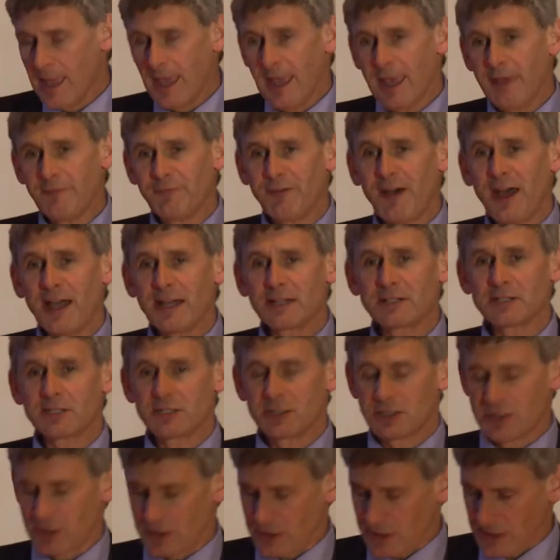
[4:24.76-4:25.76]
In fact,
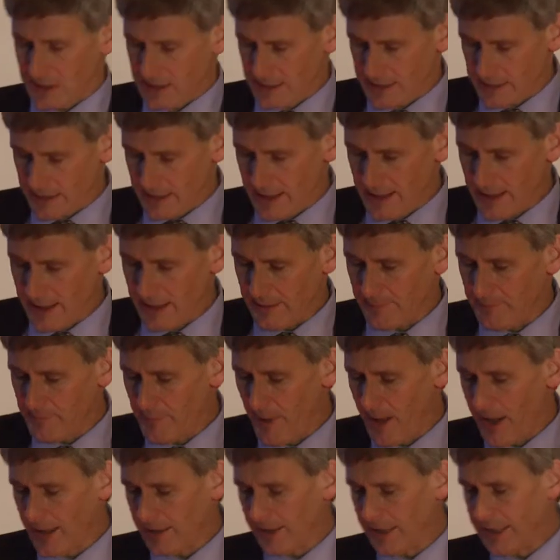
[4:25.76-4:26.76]

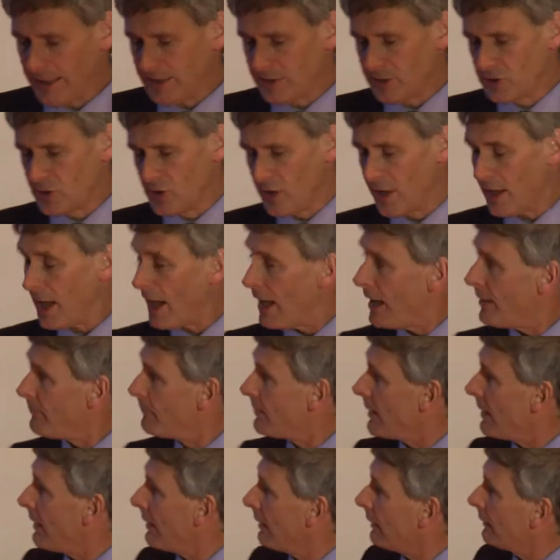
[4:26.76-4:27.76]
partly
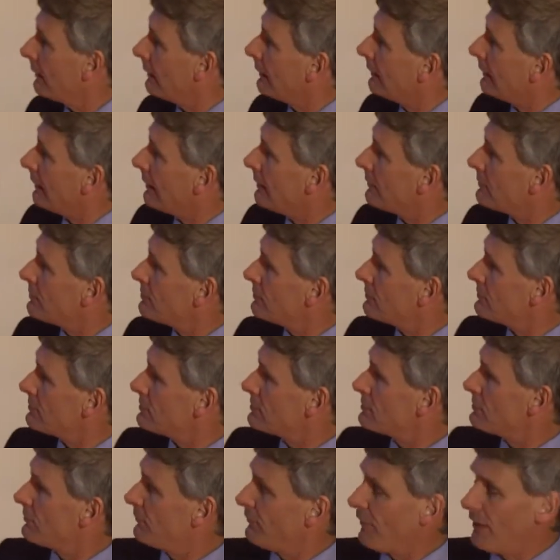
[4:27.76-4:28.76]
to
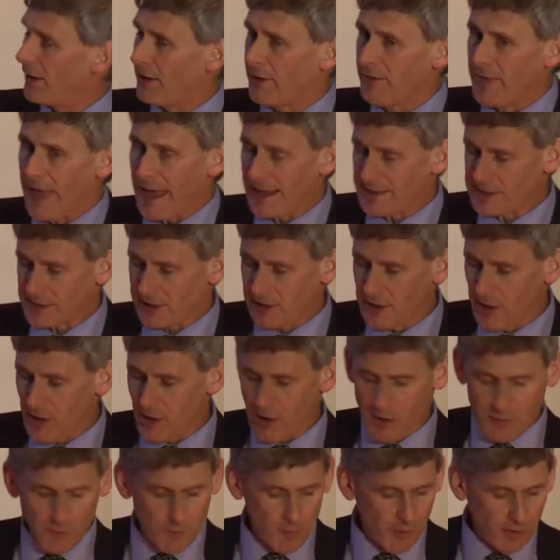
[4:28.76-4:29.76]
follow that along,